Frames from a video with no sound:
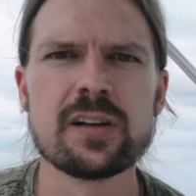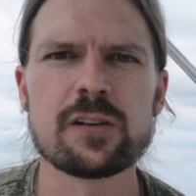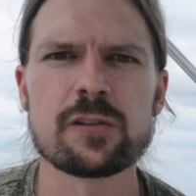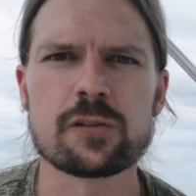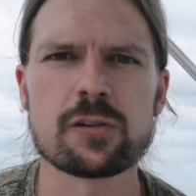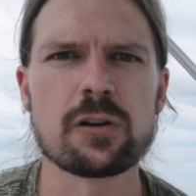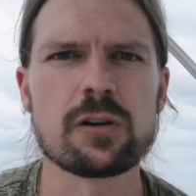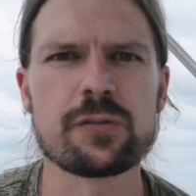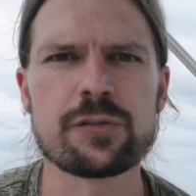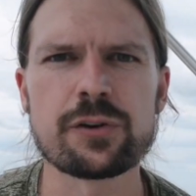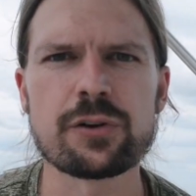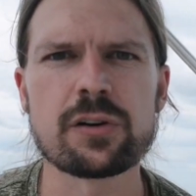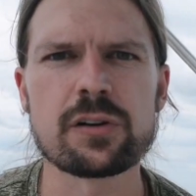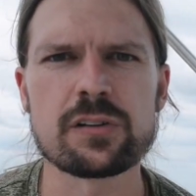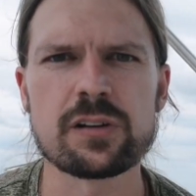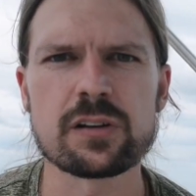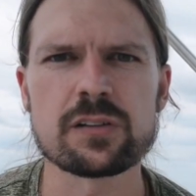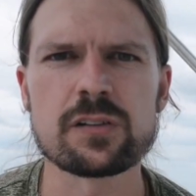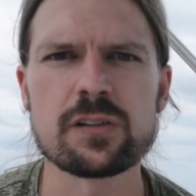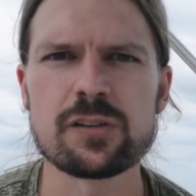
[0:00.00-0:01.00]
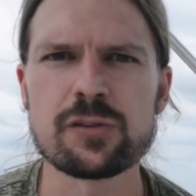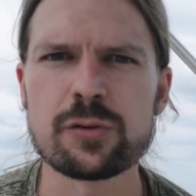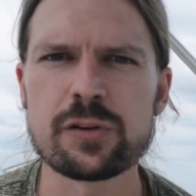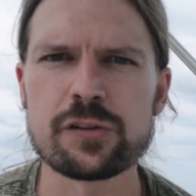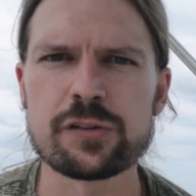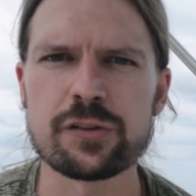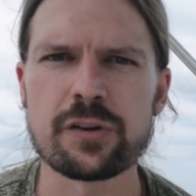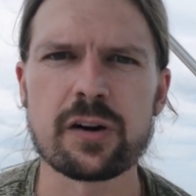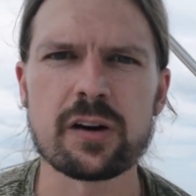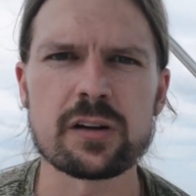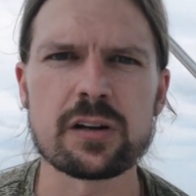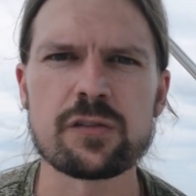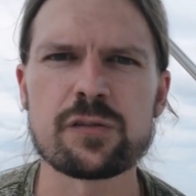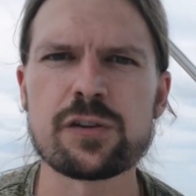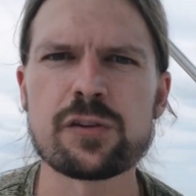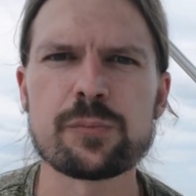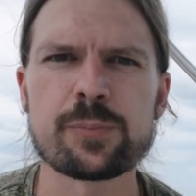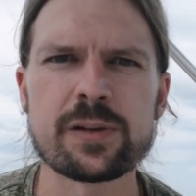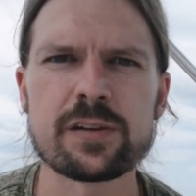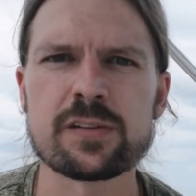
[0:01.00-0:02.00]
So if you're addicted to a drug, if
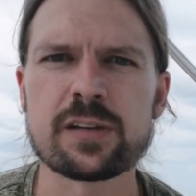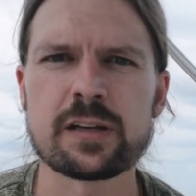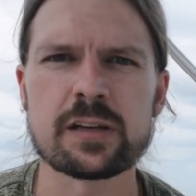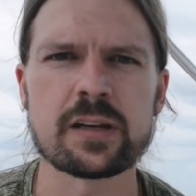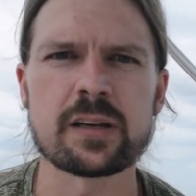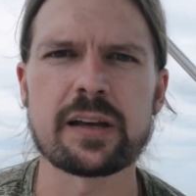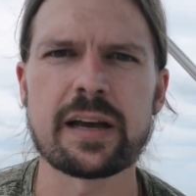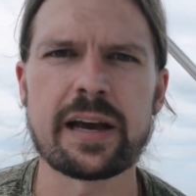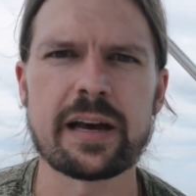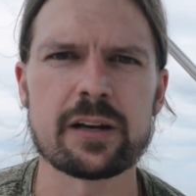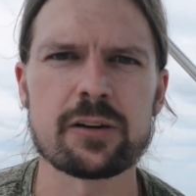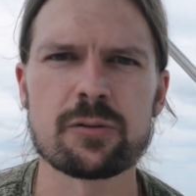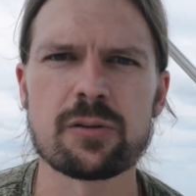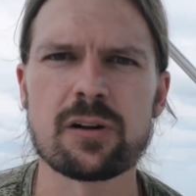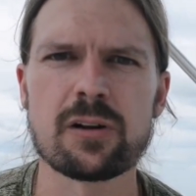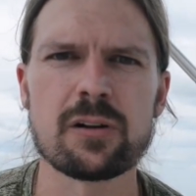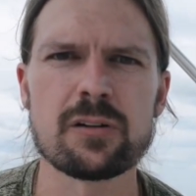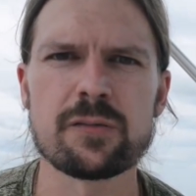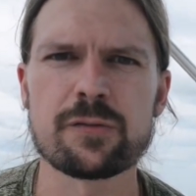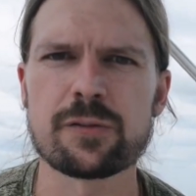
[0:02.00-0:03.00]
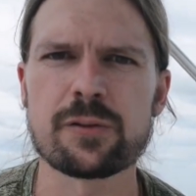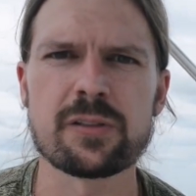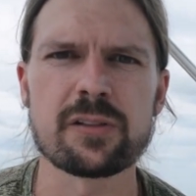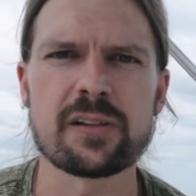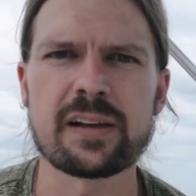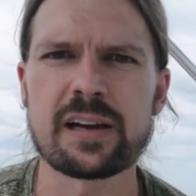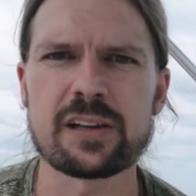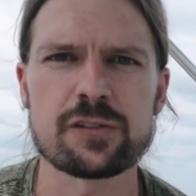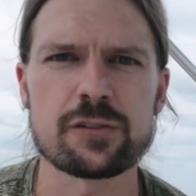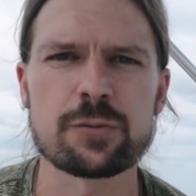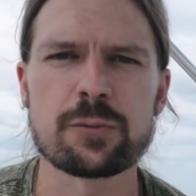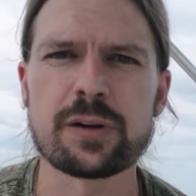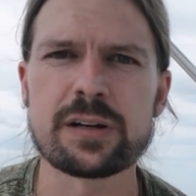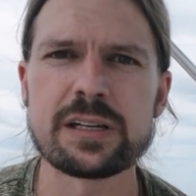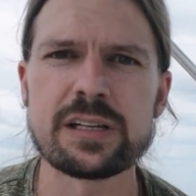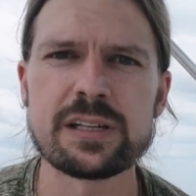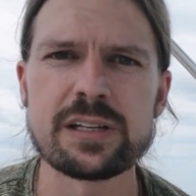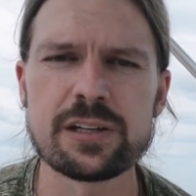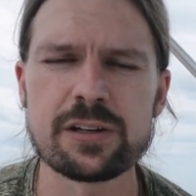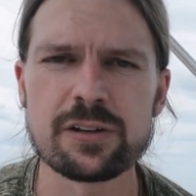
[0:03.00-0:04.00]
you've been taking Adderall for the last
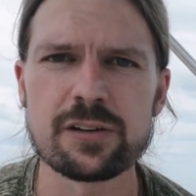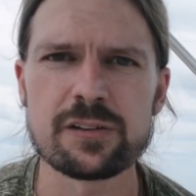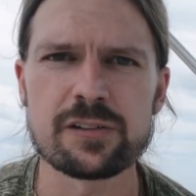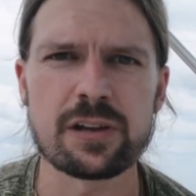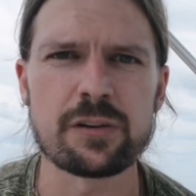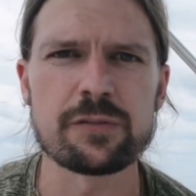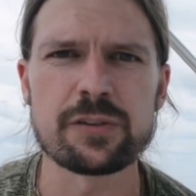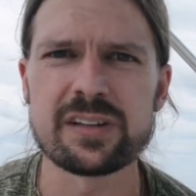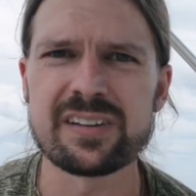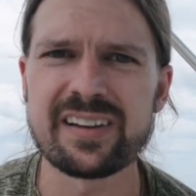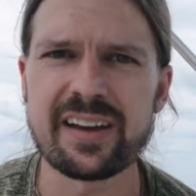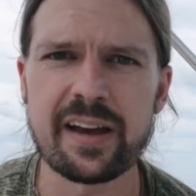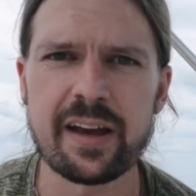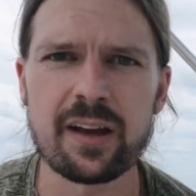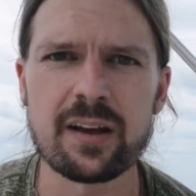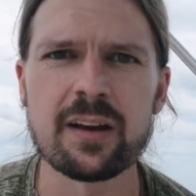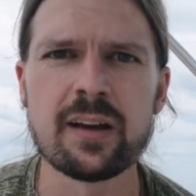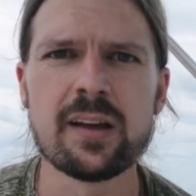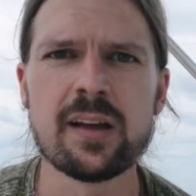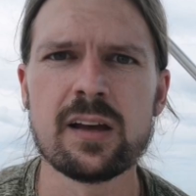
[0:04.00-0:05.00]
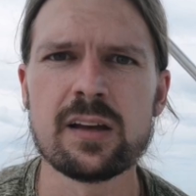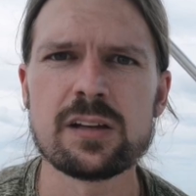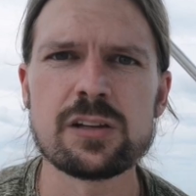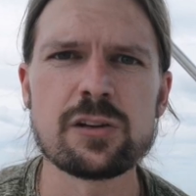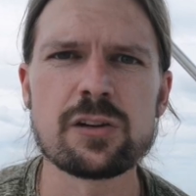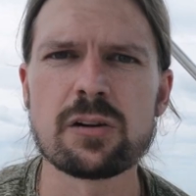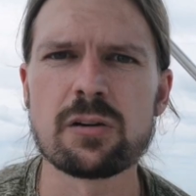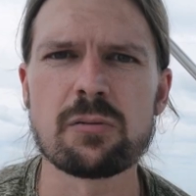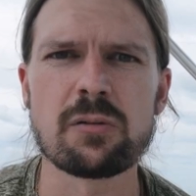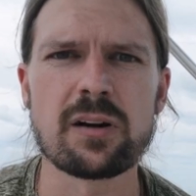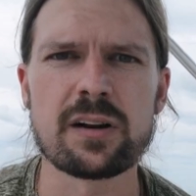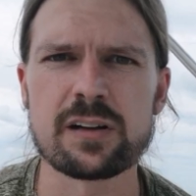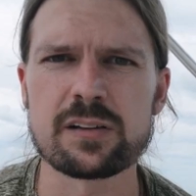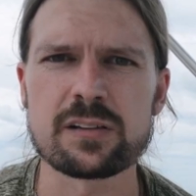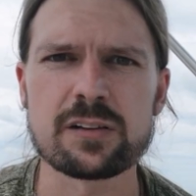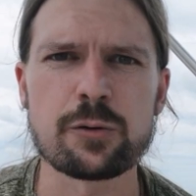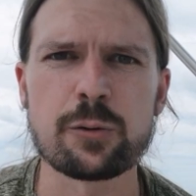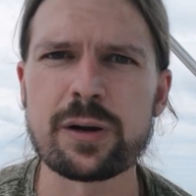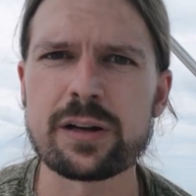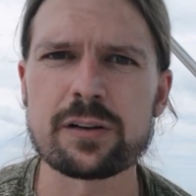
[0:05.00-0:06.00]
20 years every day, you don't want
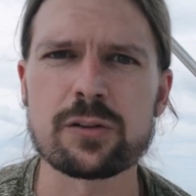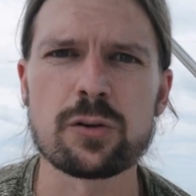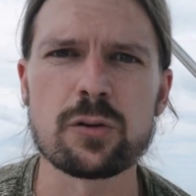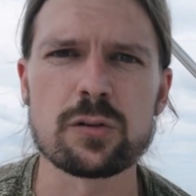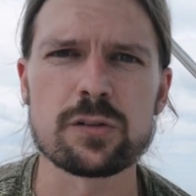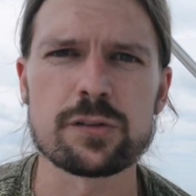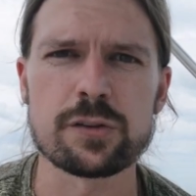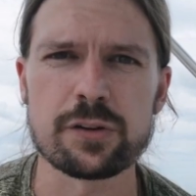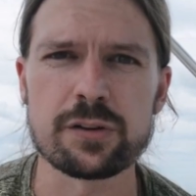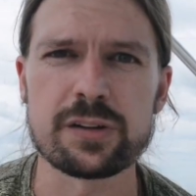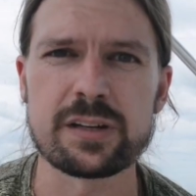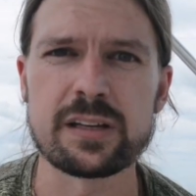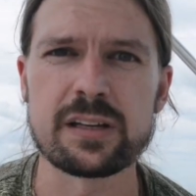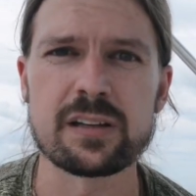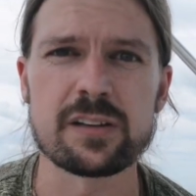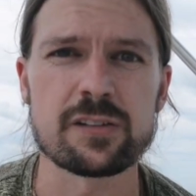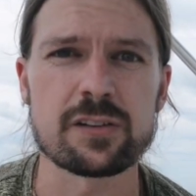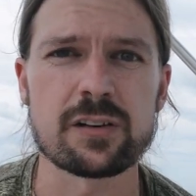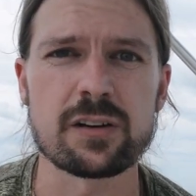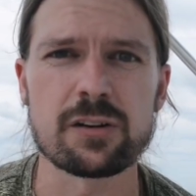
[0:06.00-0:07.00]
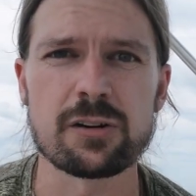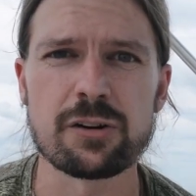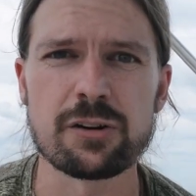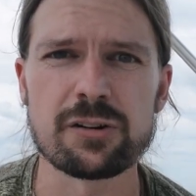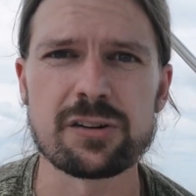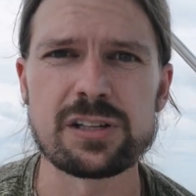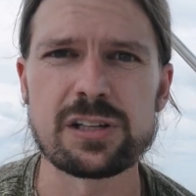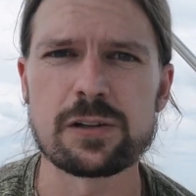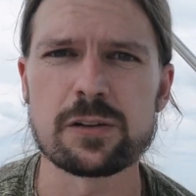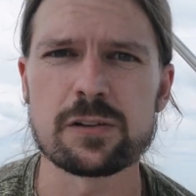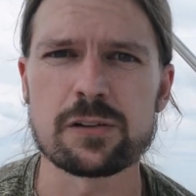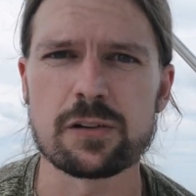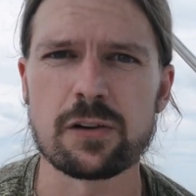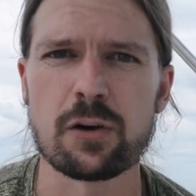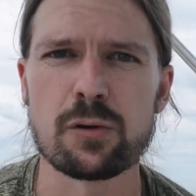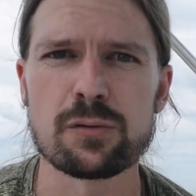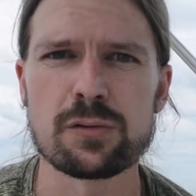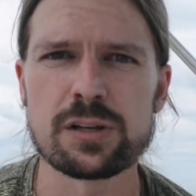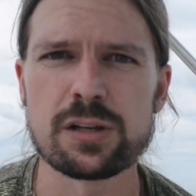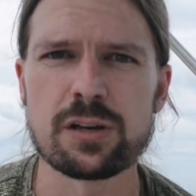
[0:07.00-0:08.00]
to quit cold turkey. It's going to hurt you.
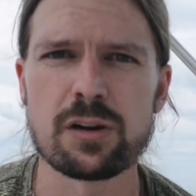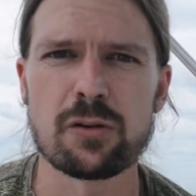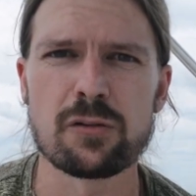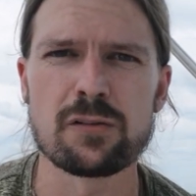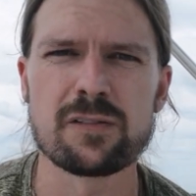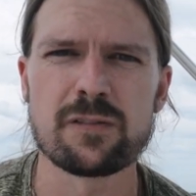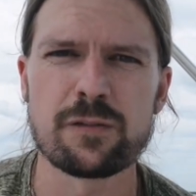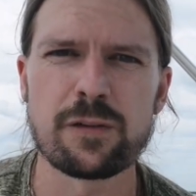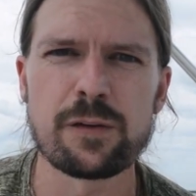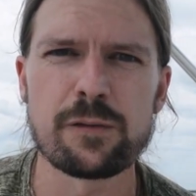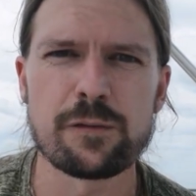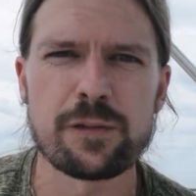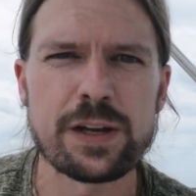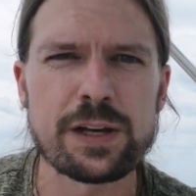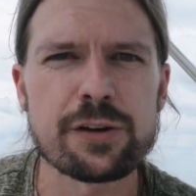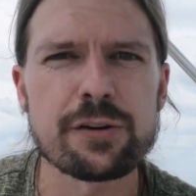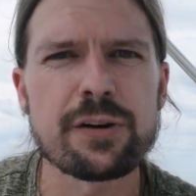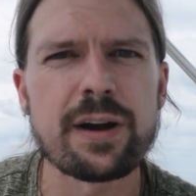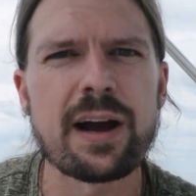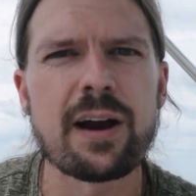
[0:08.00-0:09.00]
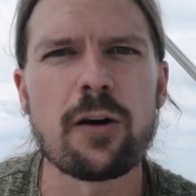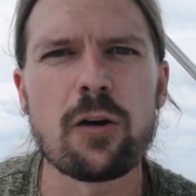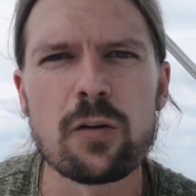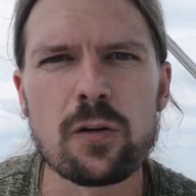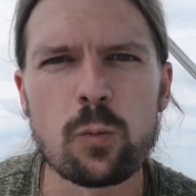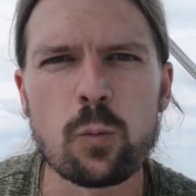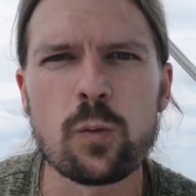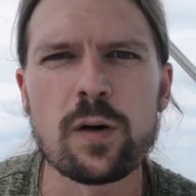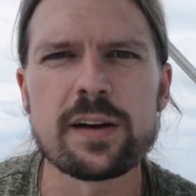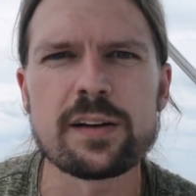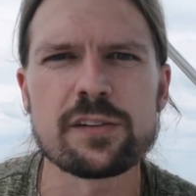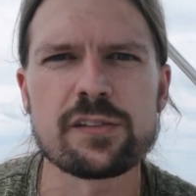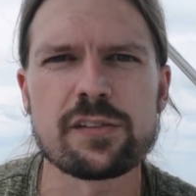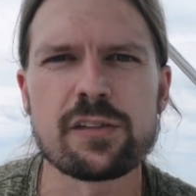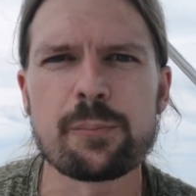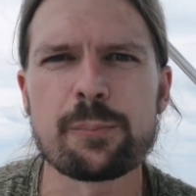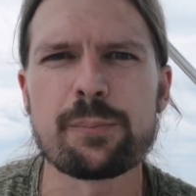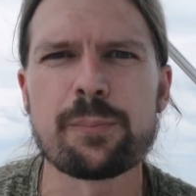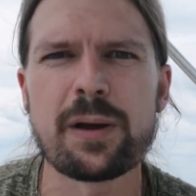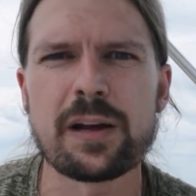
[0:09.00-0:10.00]
So, you know, figure out what is
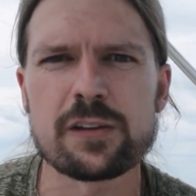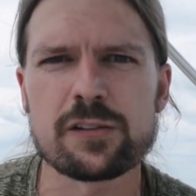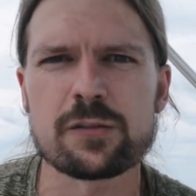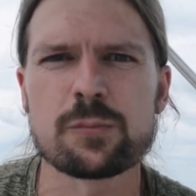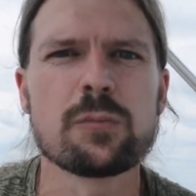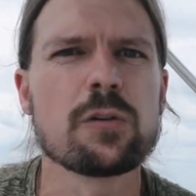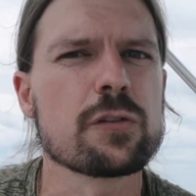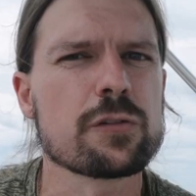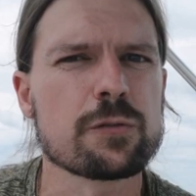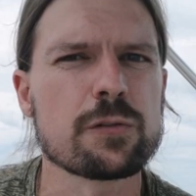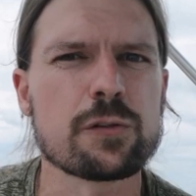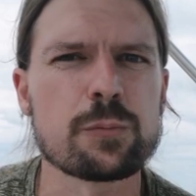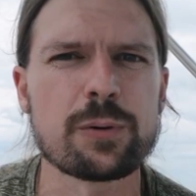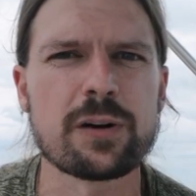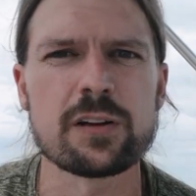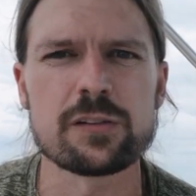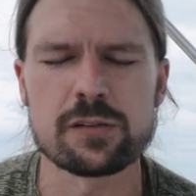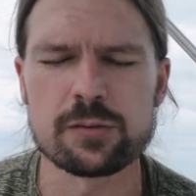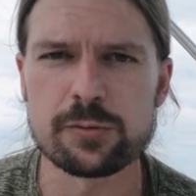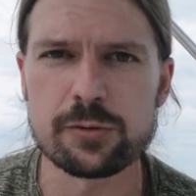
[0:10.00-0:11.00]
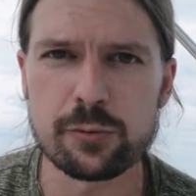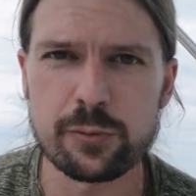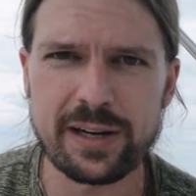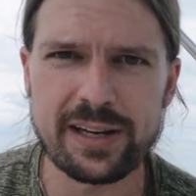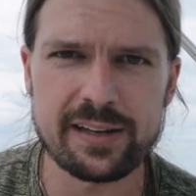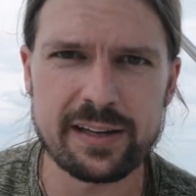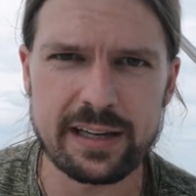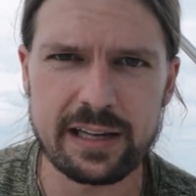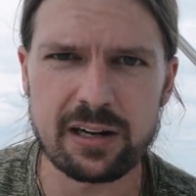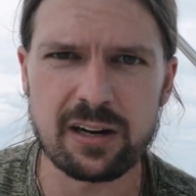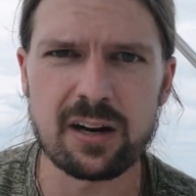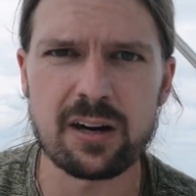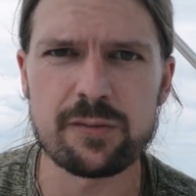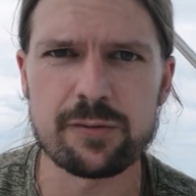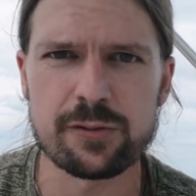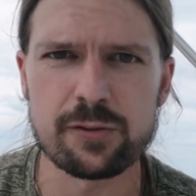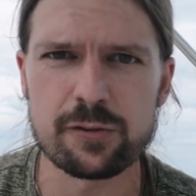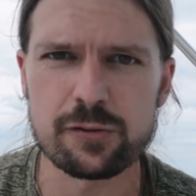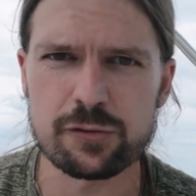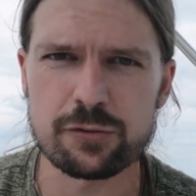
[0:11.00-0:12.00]
the best, most responsible way to get
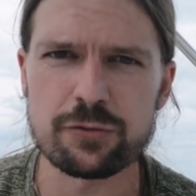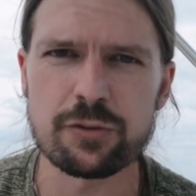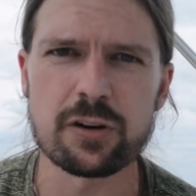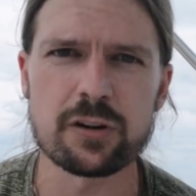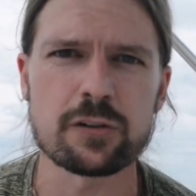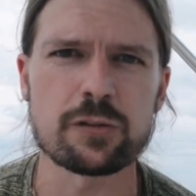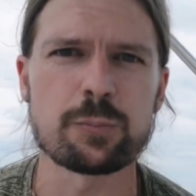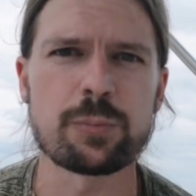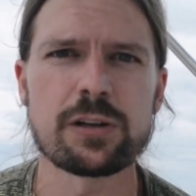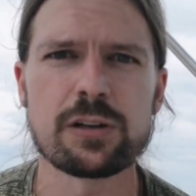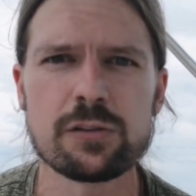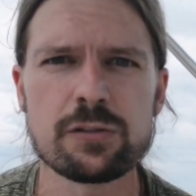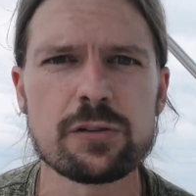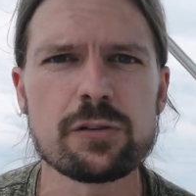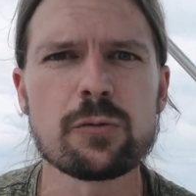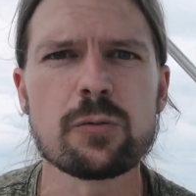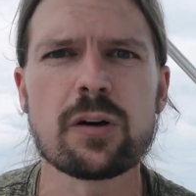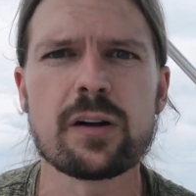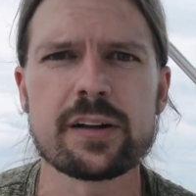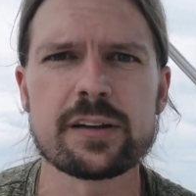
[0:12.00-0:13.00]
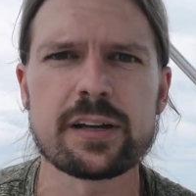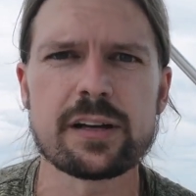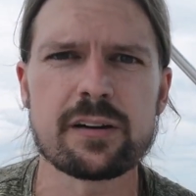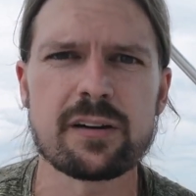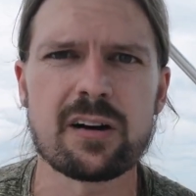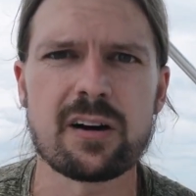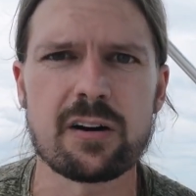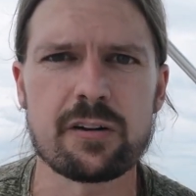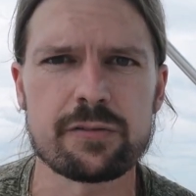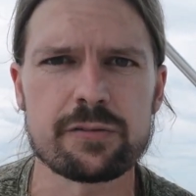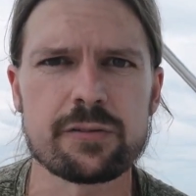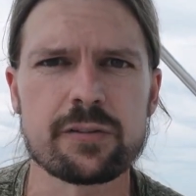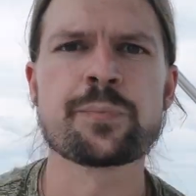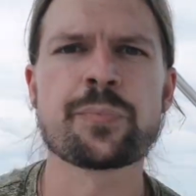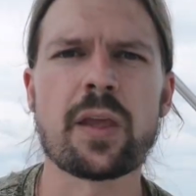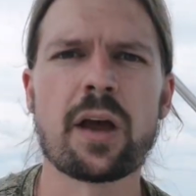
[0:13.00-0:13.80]
off those drugs, but you do want to get off.